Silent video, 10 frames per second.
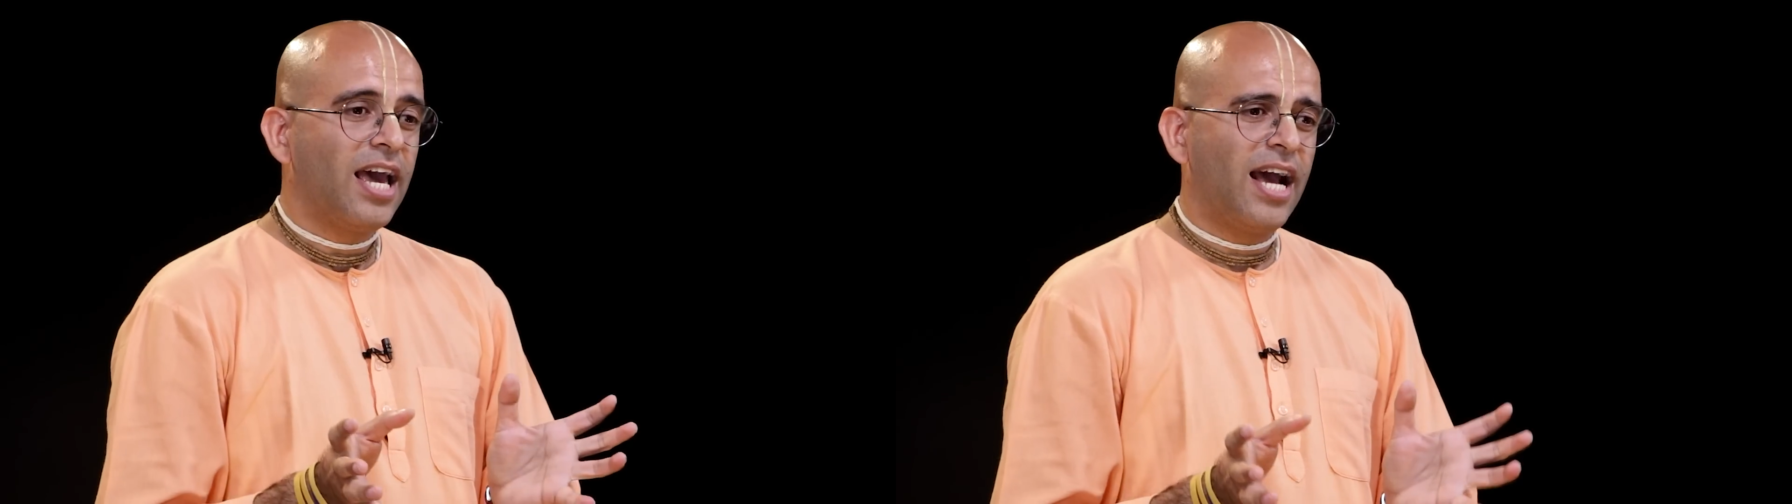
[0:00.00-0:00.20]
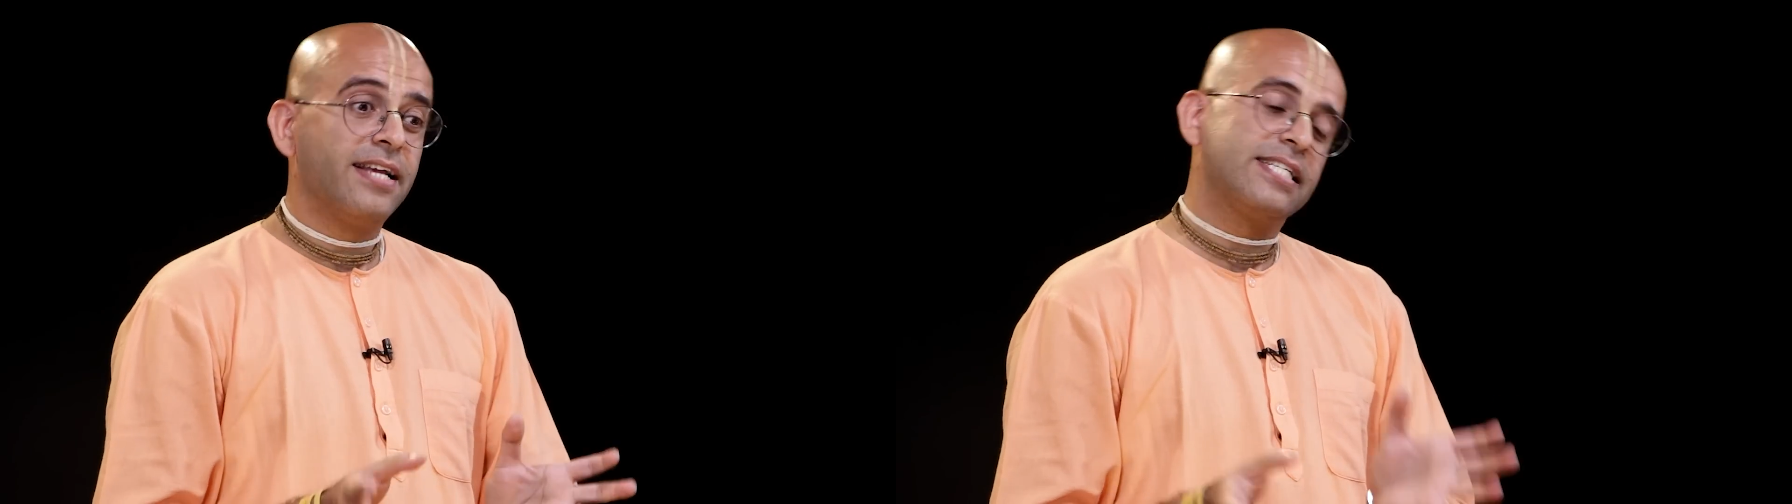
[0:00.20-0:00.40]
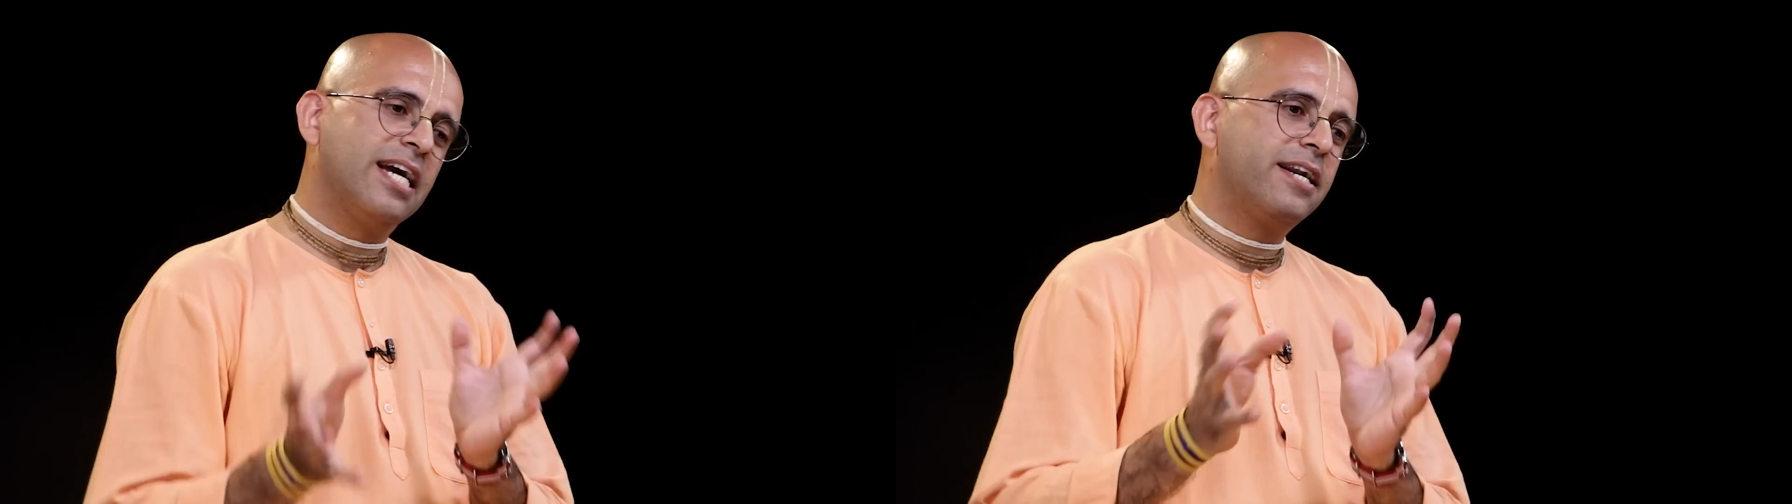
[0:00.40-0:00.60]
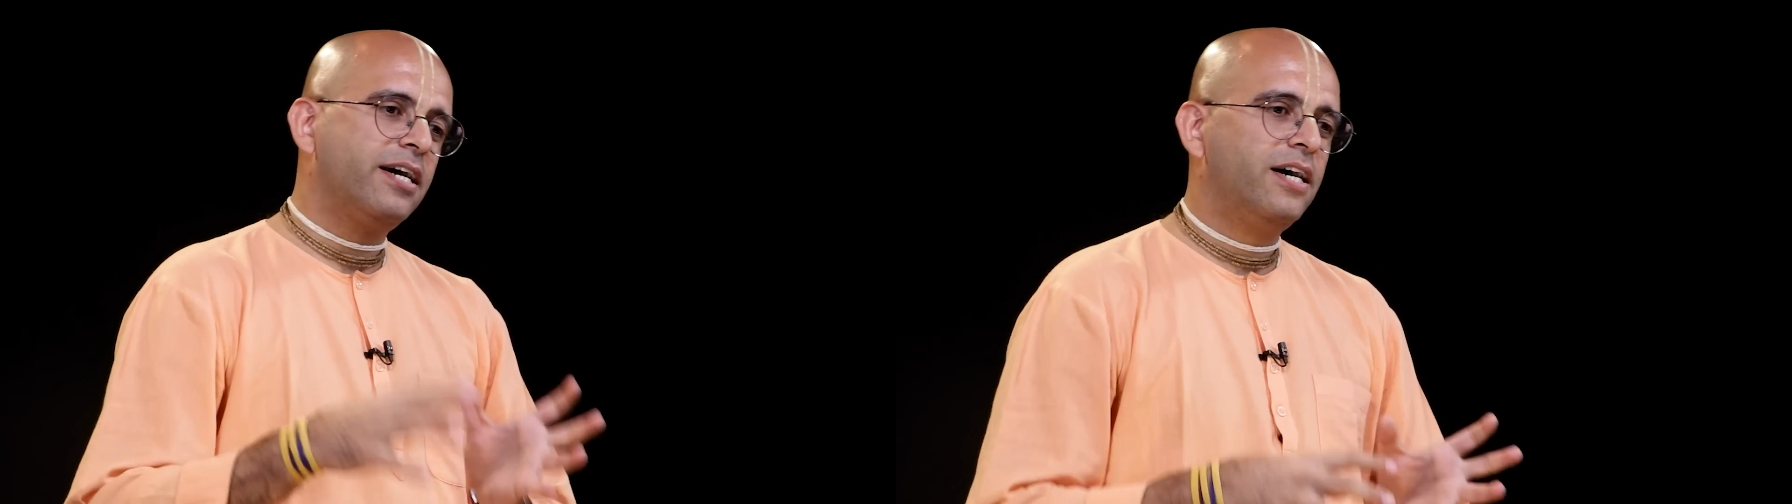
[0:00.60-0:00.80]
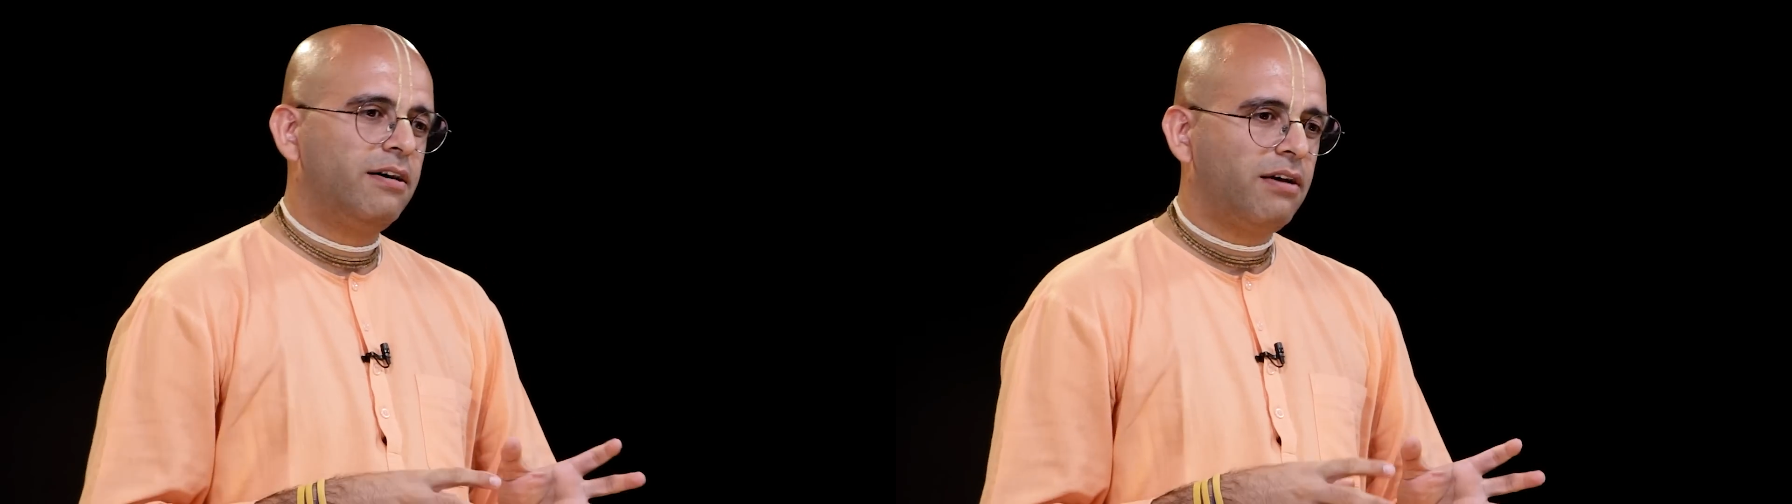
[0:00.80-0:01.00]
And they said,
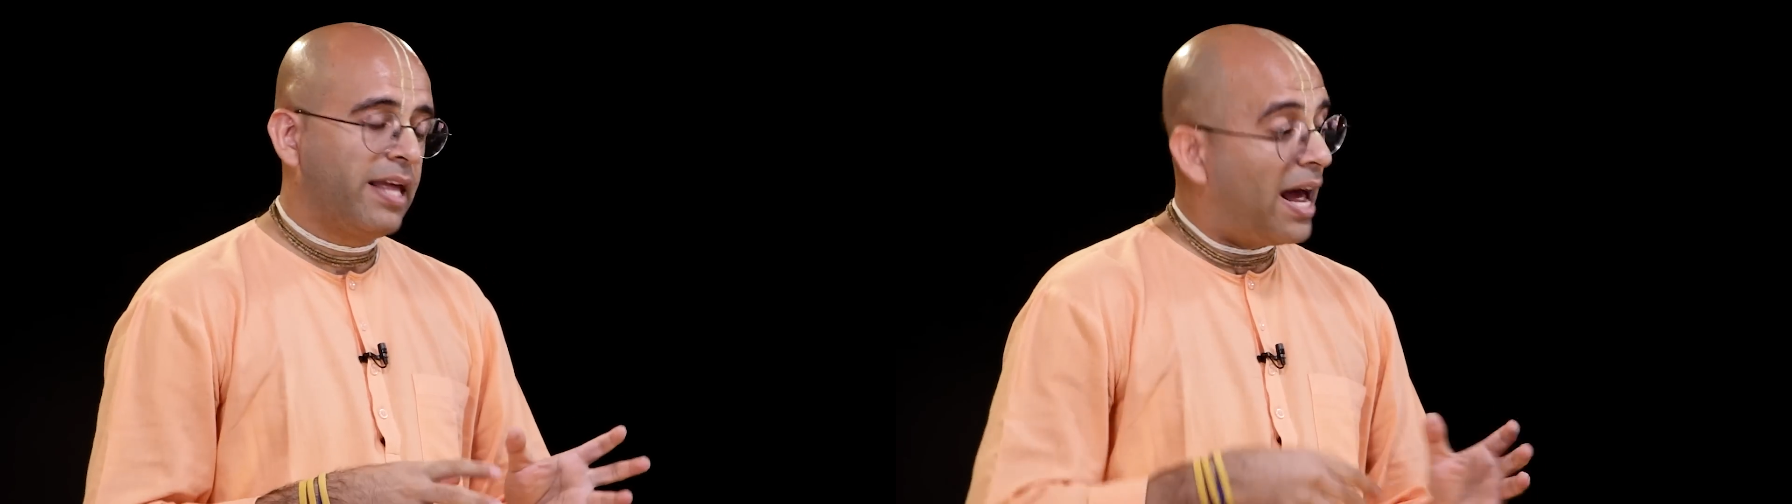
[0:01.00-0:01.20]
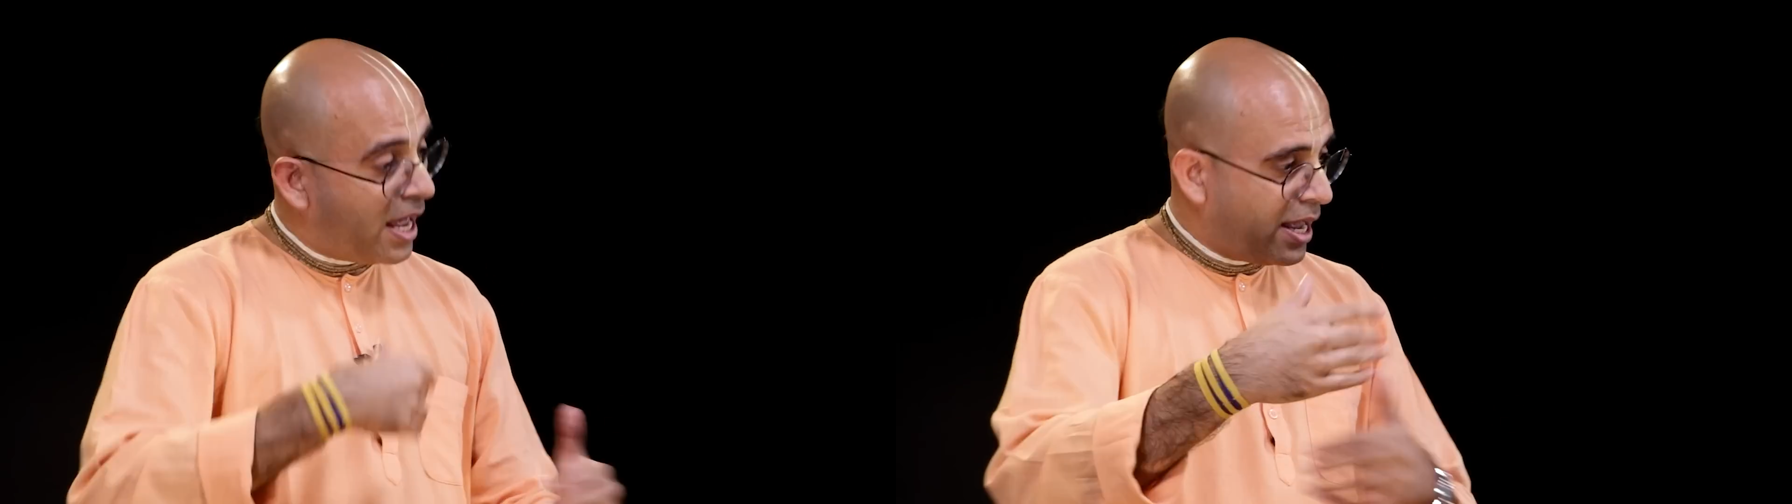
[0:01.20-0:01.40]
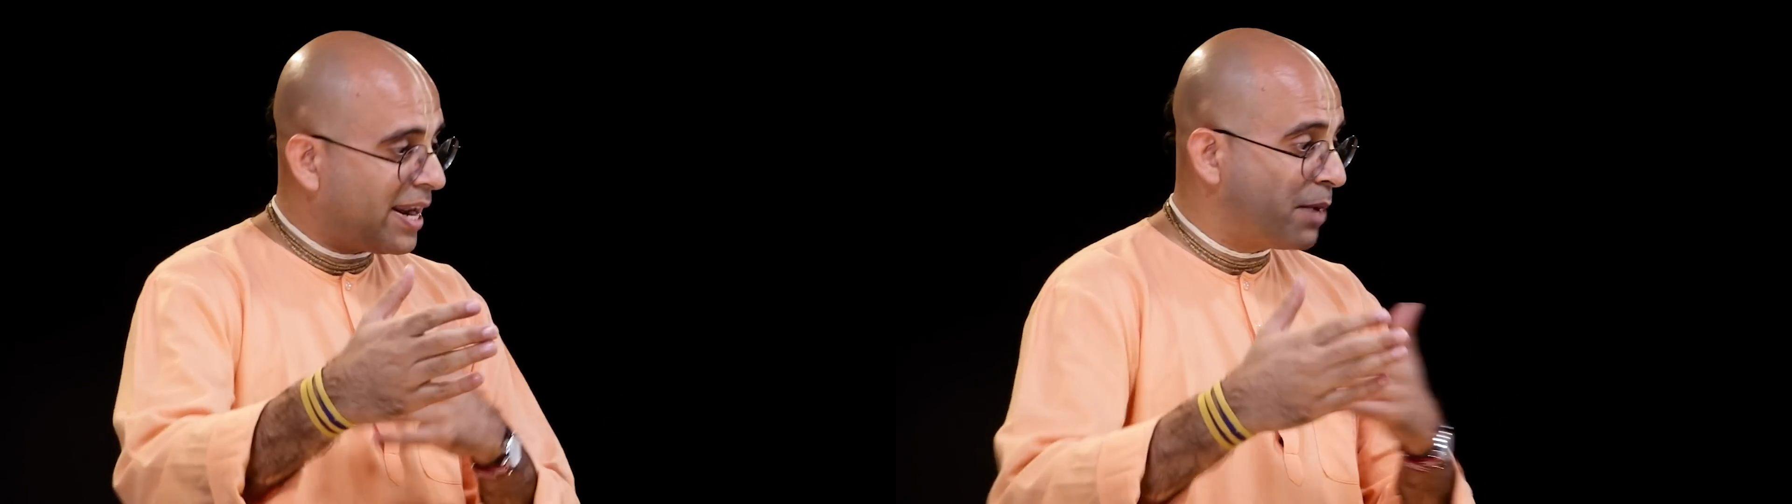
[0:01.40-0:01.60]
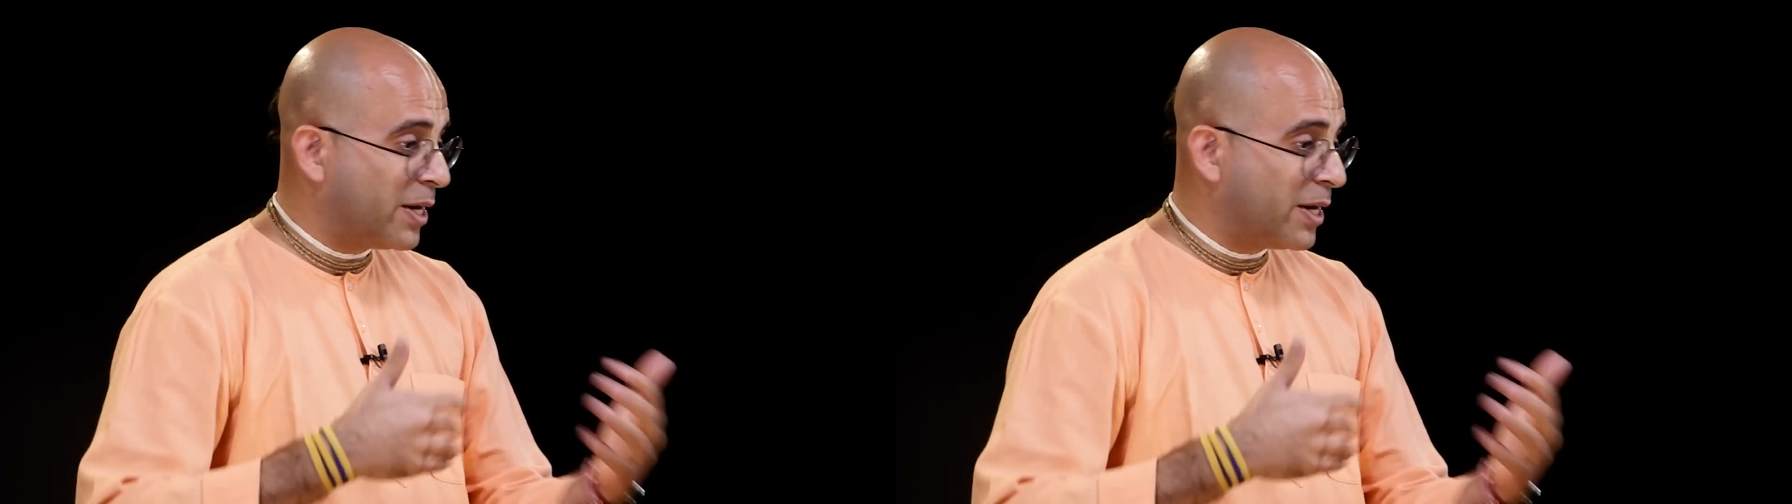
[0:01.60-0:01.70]
I